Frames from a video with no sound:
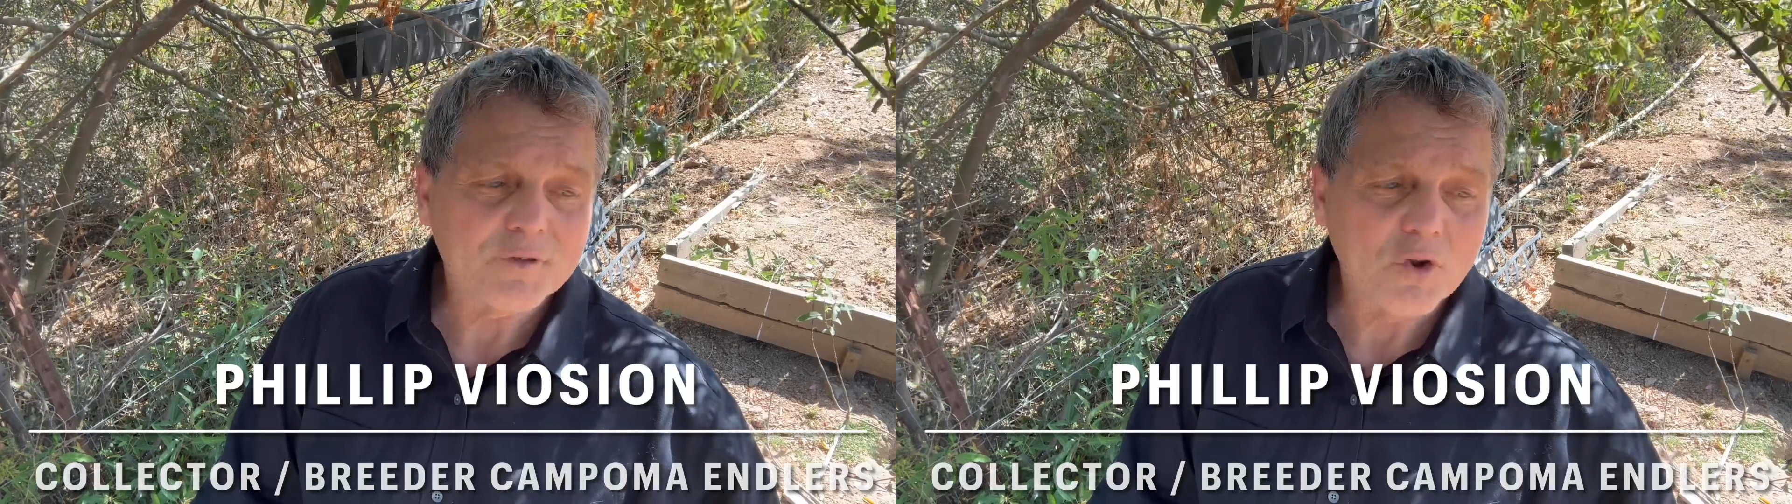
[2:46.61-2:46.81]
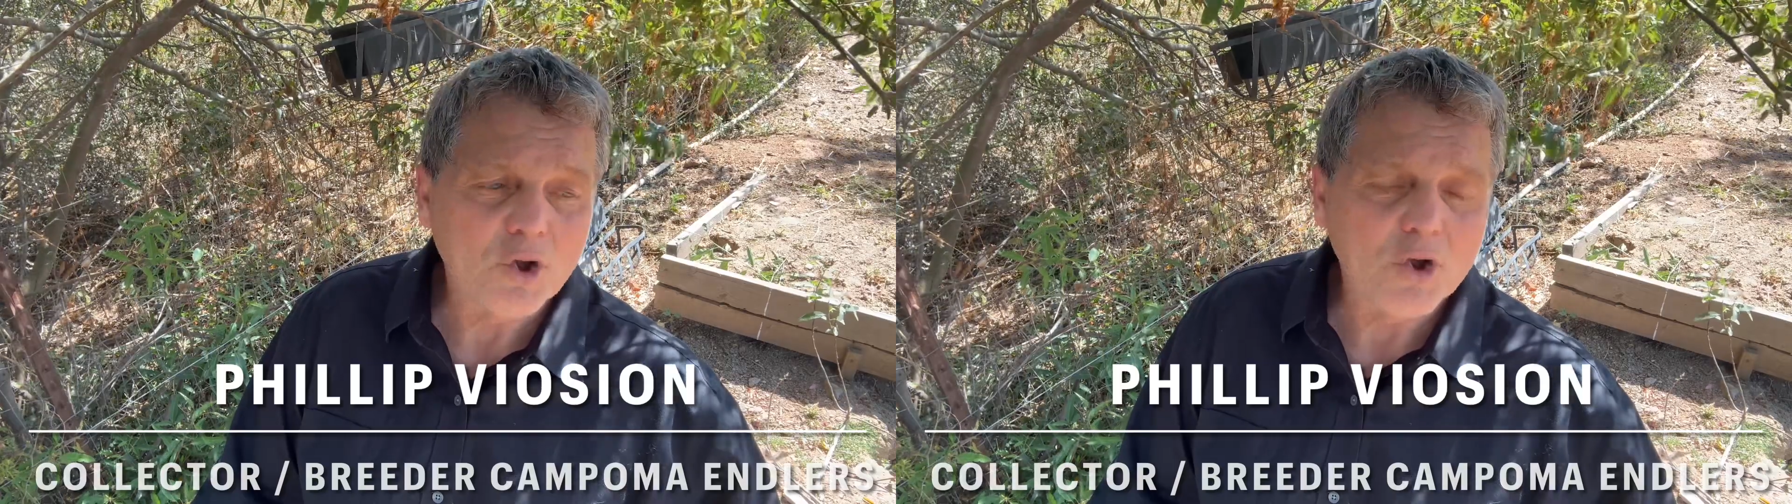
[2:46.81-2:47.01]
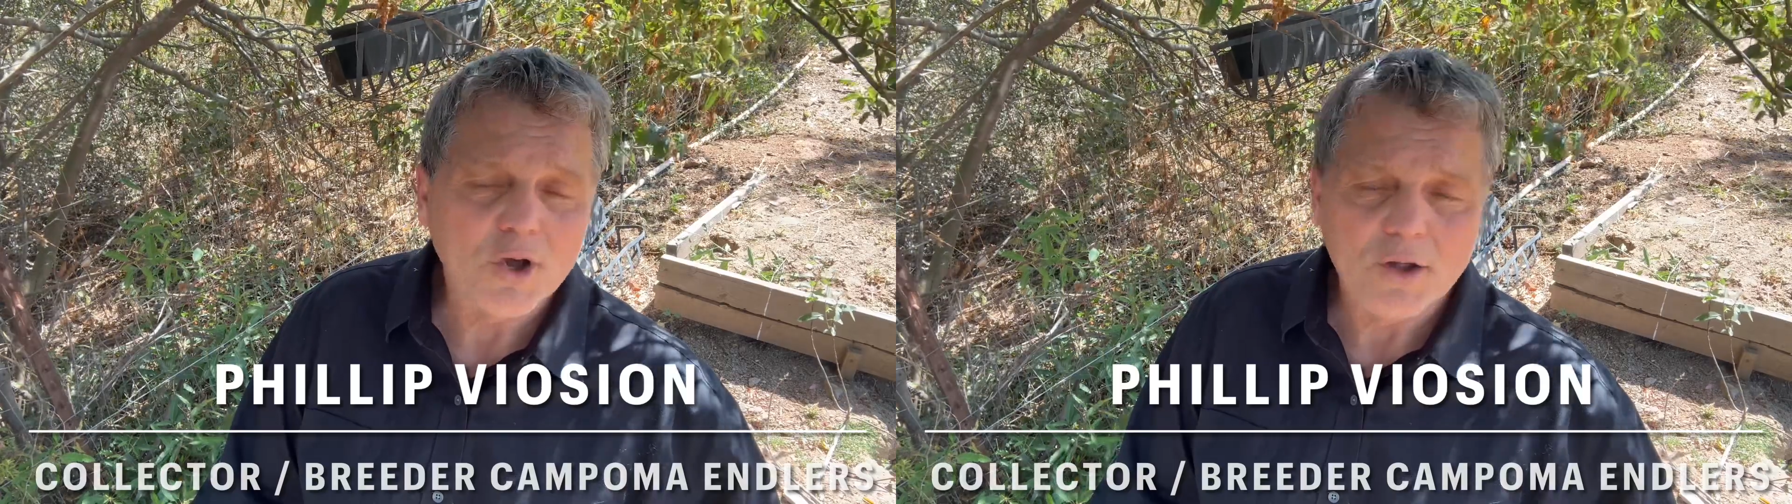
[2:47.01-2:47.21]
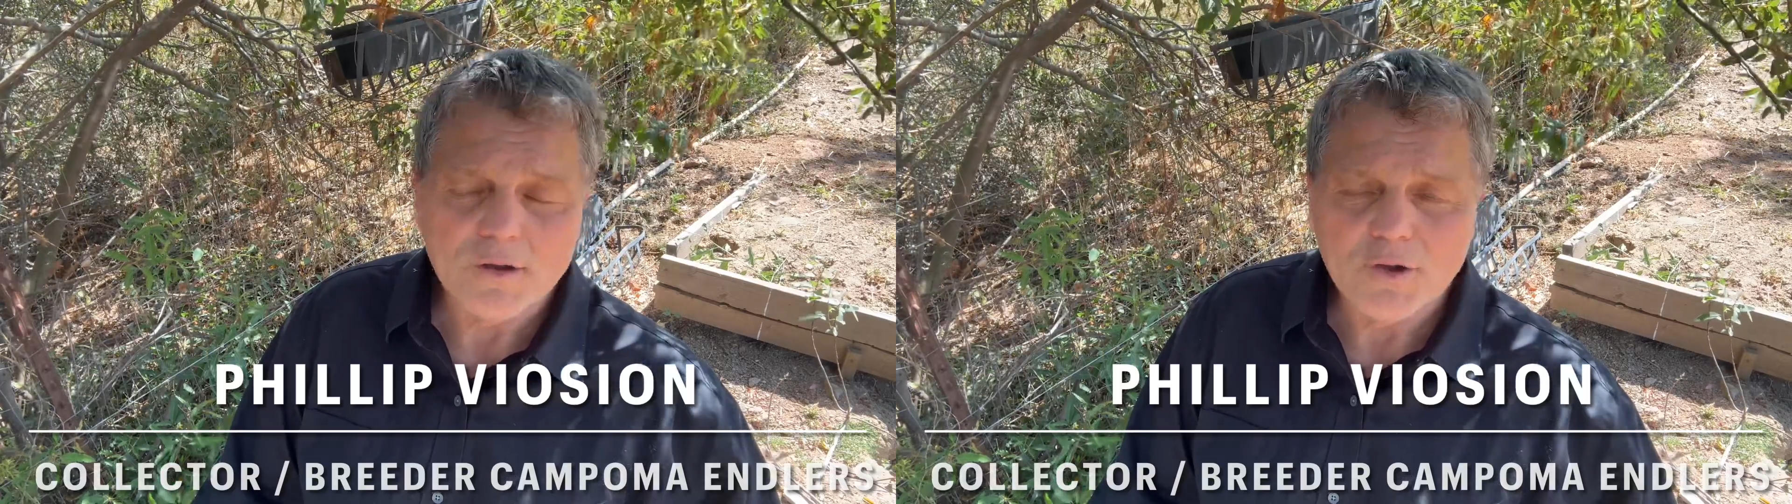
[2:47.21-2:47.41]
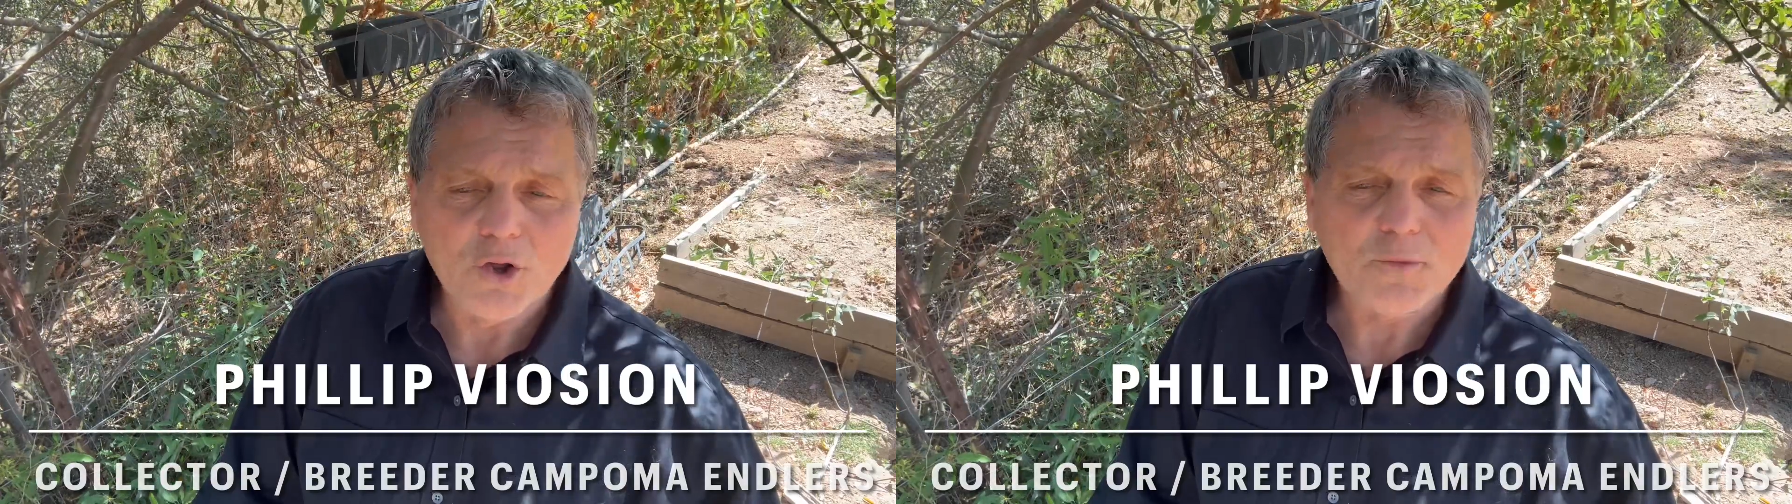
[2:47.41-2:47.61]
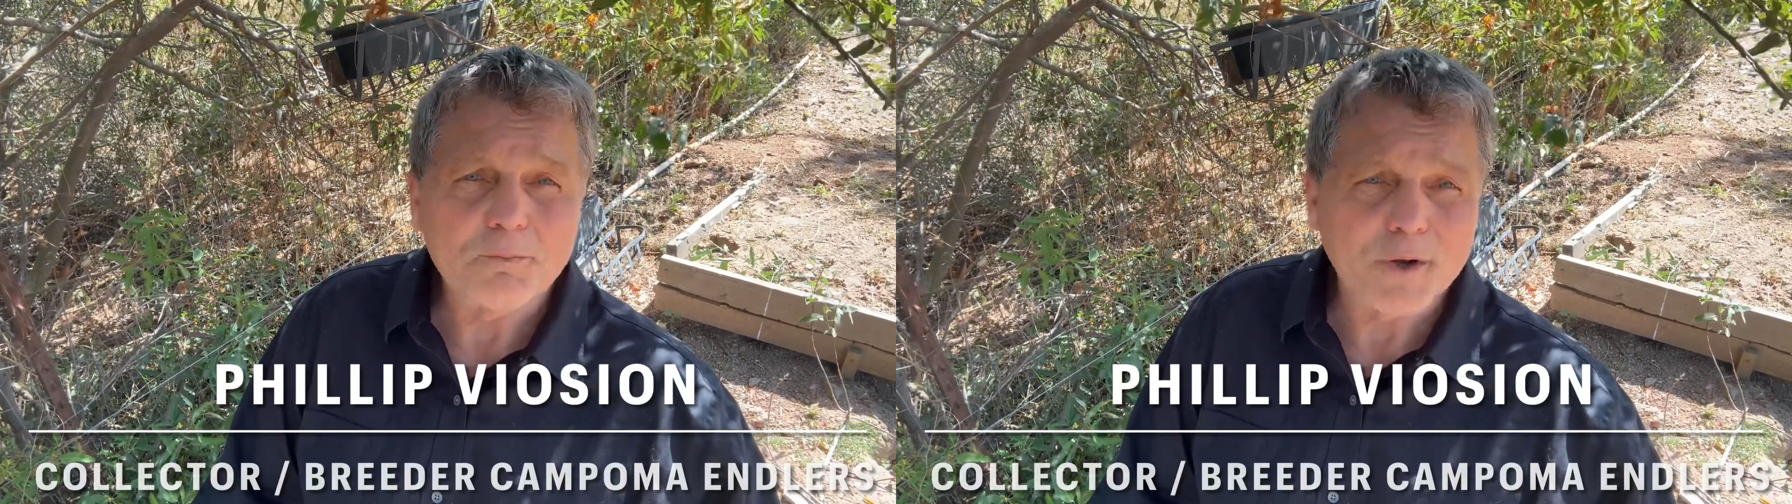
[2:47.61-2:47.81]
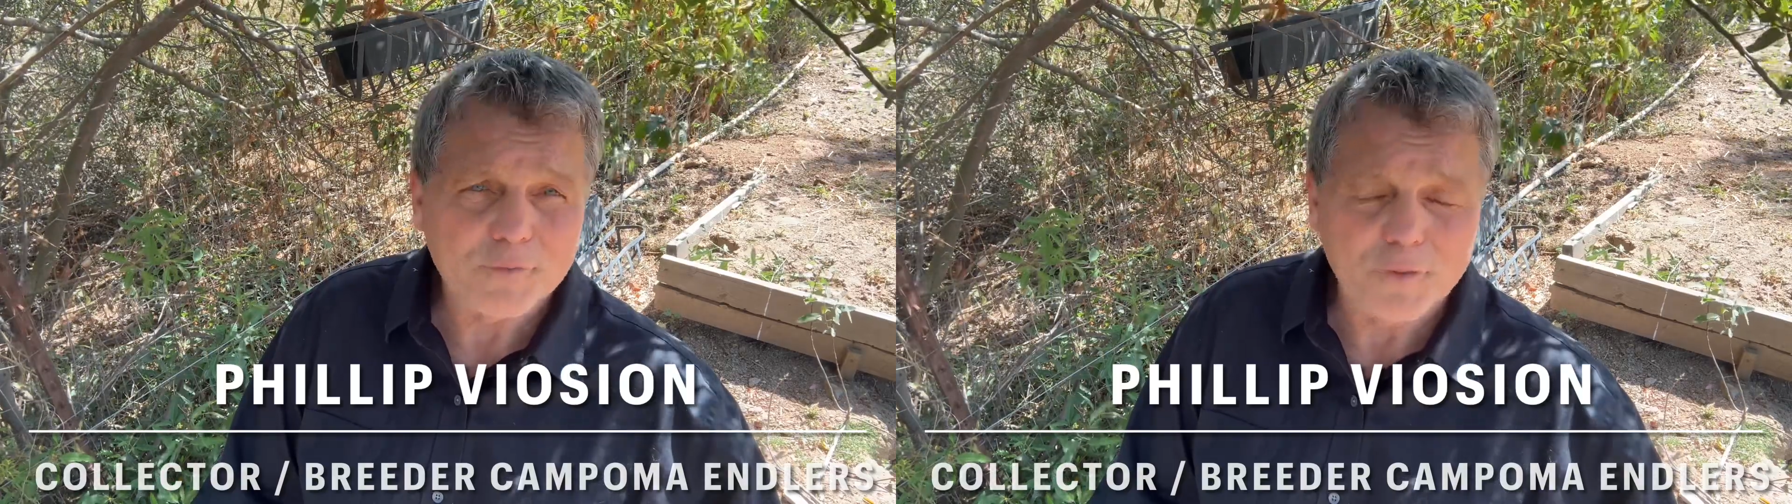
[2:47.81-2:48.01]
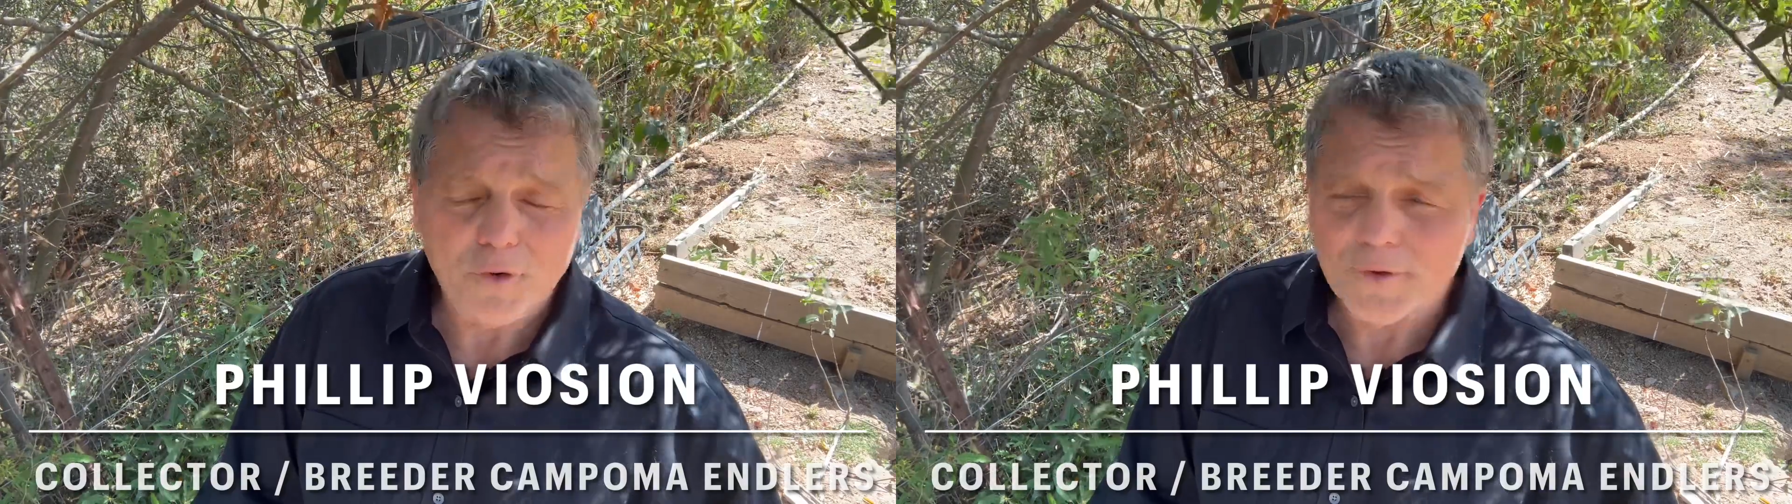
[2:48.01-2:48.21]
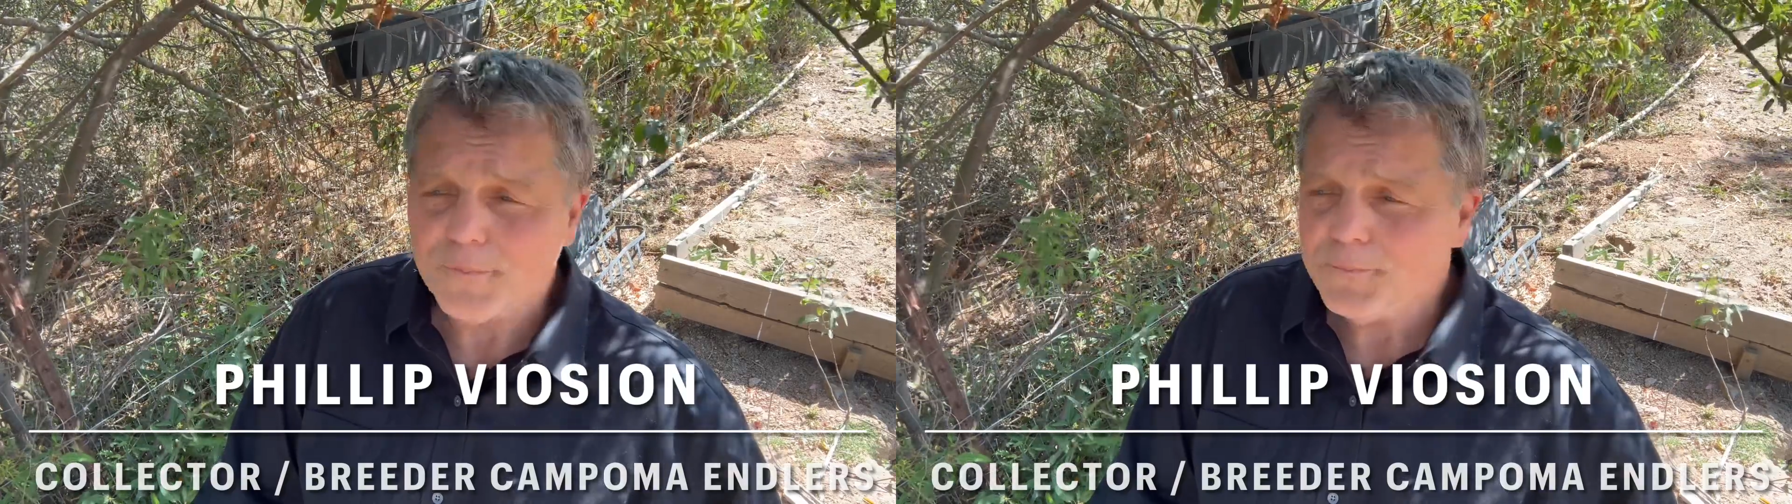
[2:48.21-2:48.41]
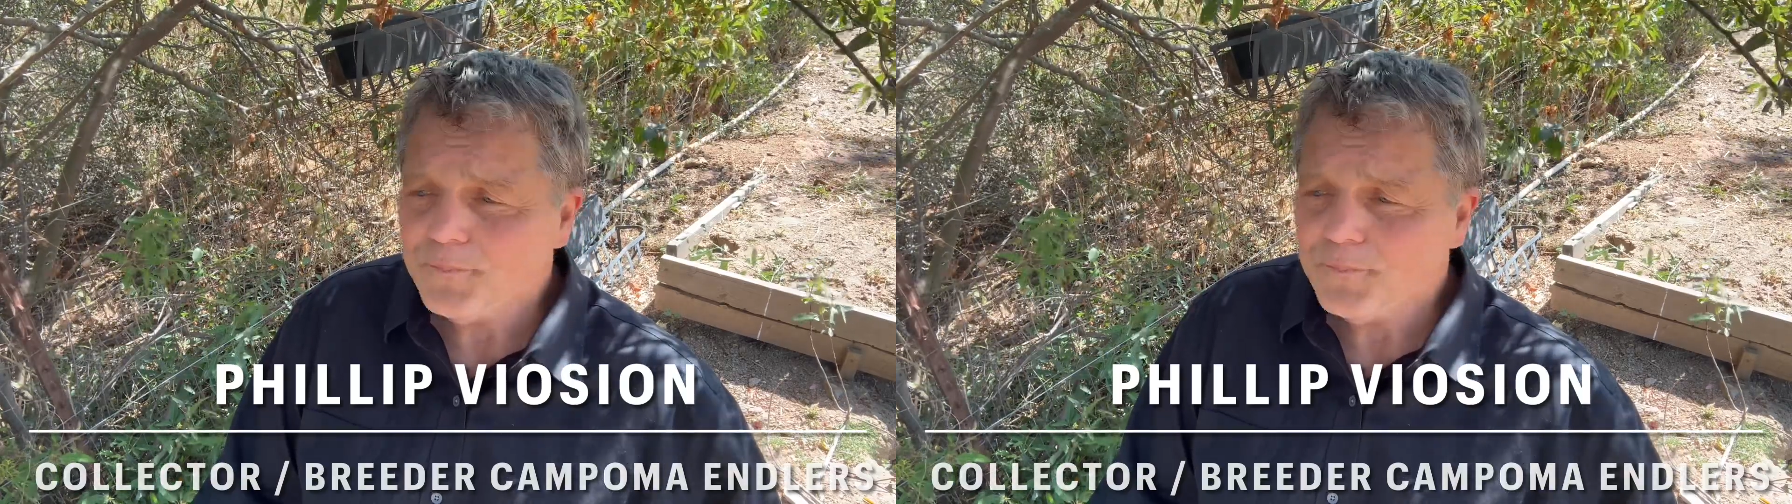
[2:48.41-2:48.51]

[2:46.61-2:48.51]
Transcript: to look much further.